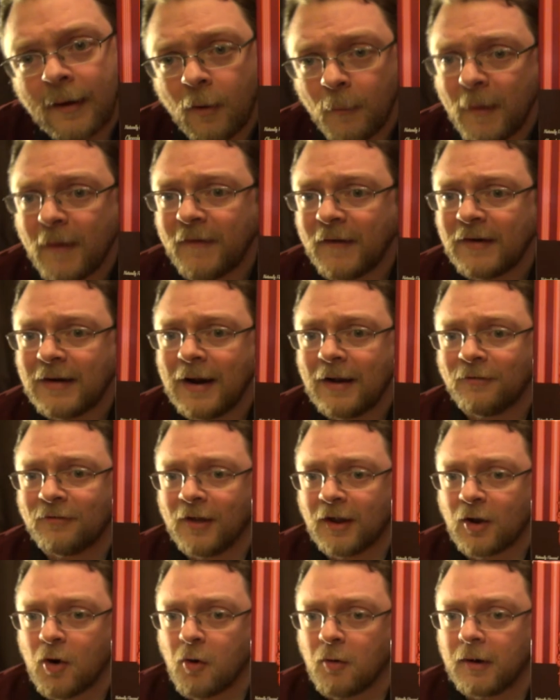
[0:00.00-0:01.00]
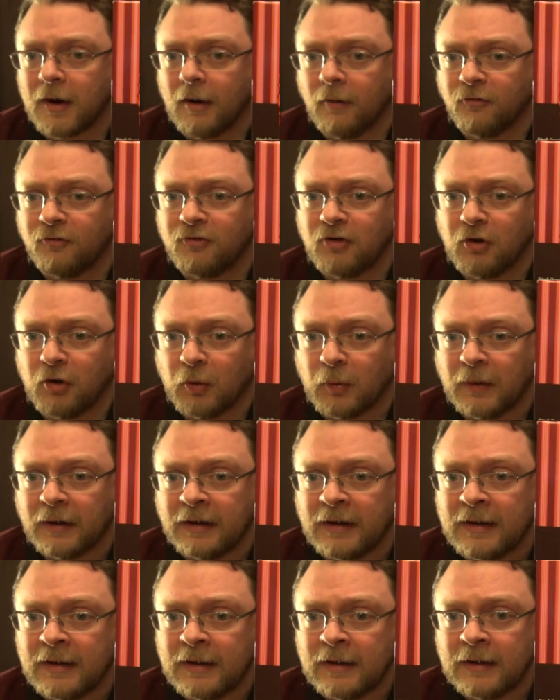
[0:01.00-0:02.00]
but they taste like Oreos too,
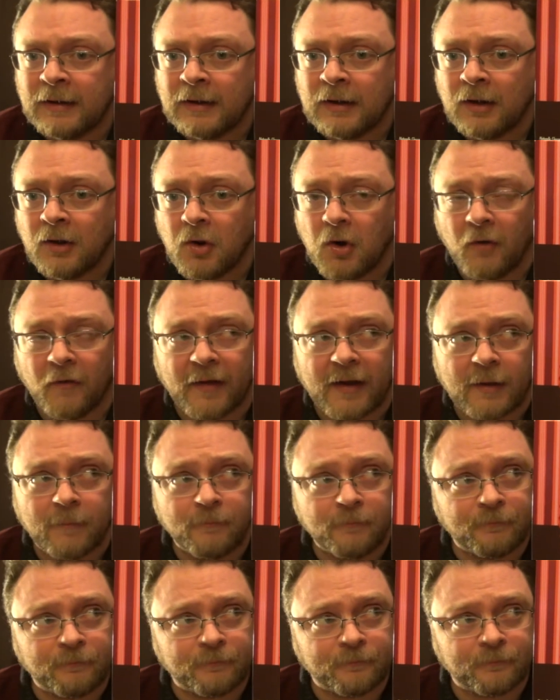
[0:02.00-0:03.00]
only